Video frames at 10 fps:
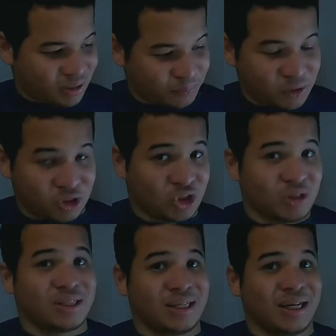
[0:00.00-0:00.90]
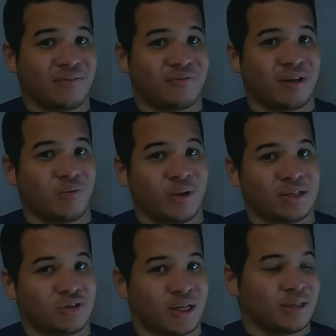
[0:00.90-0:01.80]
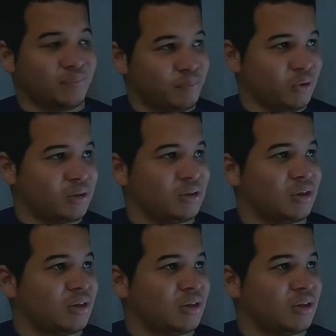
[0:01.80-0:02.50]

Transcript: computer should see that file when it's trying to boot.